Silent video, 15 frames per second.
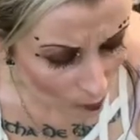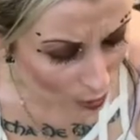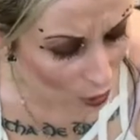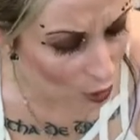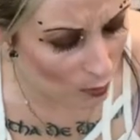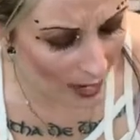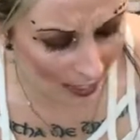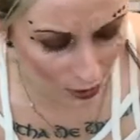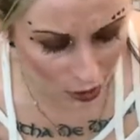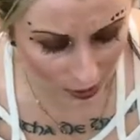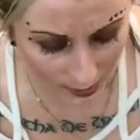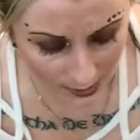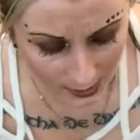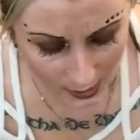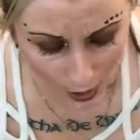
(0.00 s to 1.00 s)
you
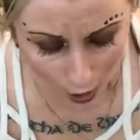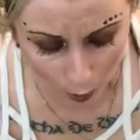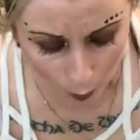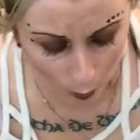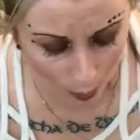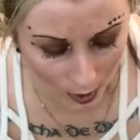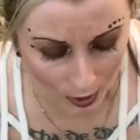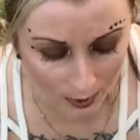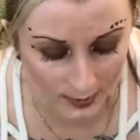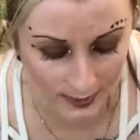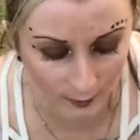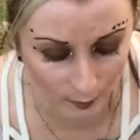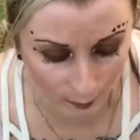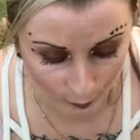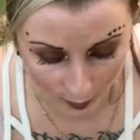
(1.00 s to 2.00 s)
actually hear words
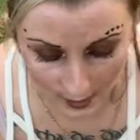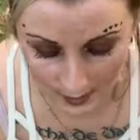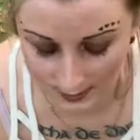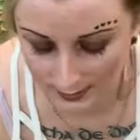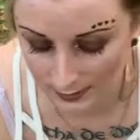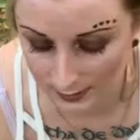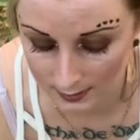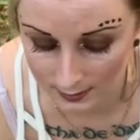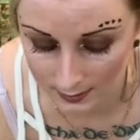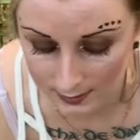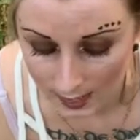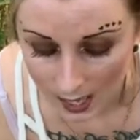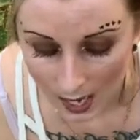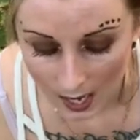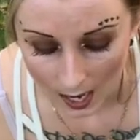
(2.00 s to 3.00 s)
and phrases,
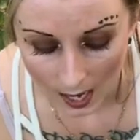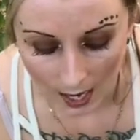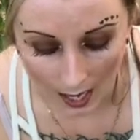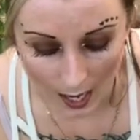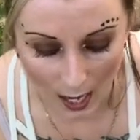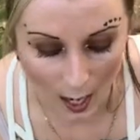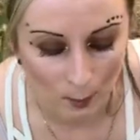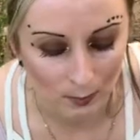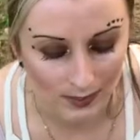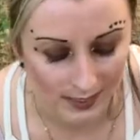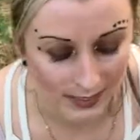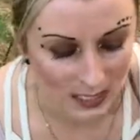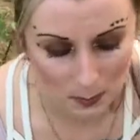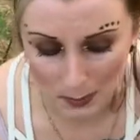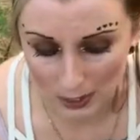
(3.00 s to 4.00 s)

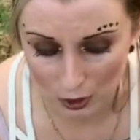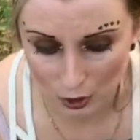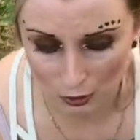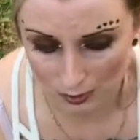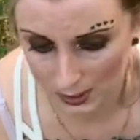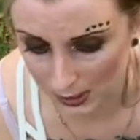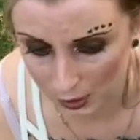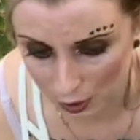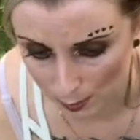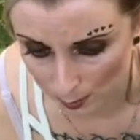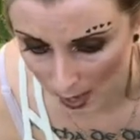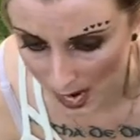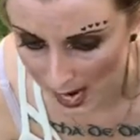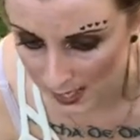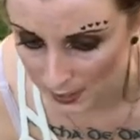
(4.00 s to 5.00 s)
see pictures in your
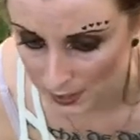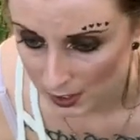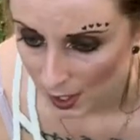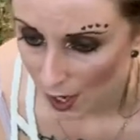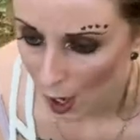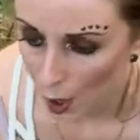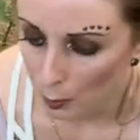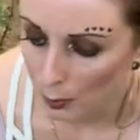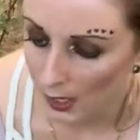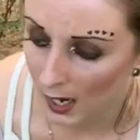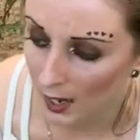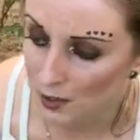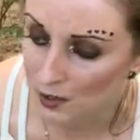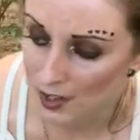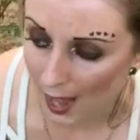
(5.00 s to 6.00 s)
mind.
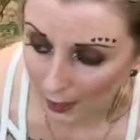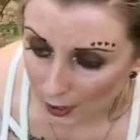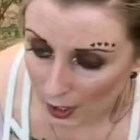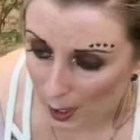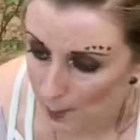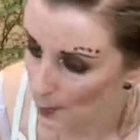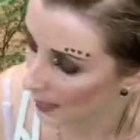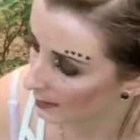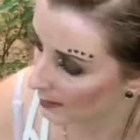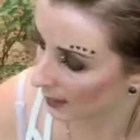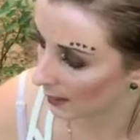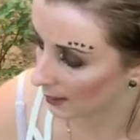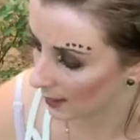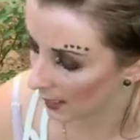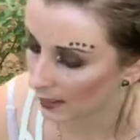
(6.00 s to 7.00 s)
But another
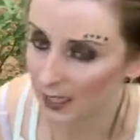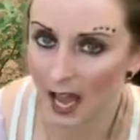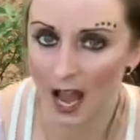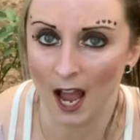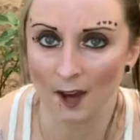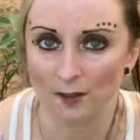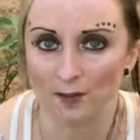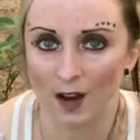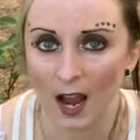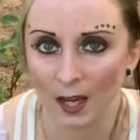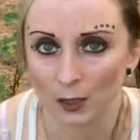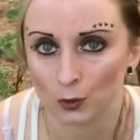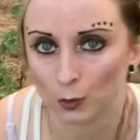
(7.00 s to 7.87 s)
amazing thing that I find